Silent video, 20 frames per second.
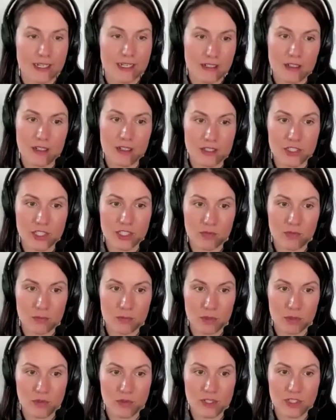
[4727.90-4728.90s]
I actually
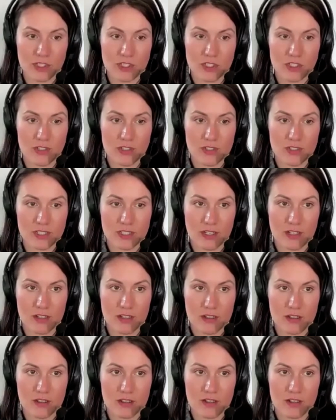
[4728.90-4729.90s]
have one more question. Do you have a
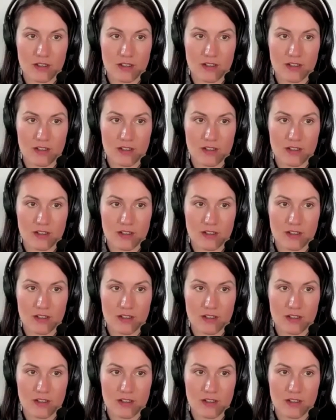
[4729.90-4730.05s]
second?